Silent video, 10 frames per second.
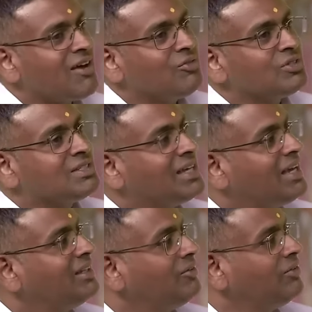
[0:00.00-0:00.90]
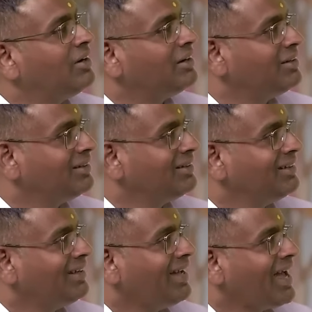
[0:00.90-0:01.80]
have to say the word
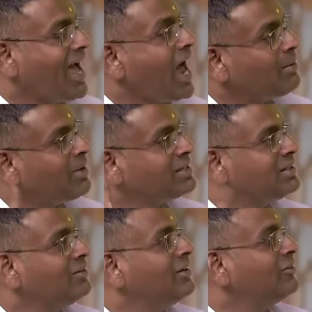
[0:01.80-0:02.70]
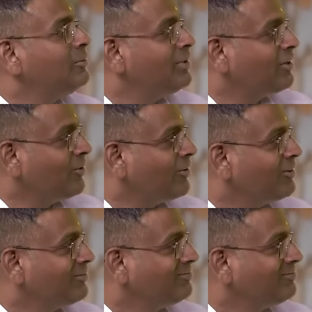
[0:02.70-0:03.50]
and my servant will be cured.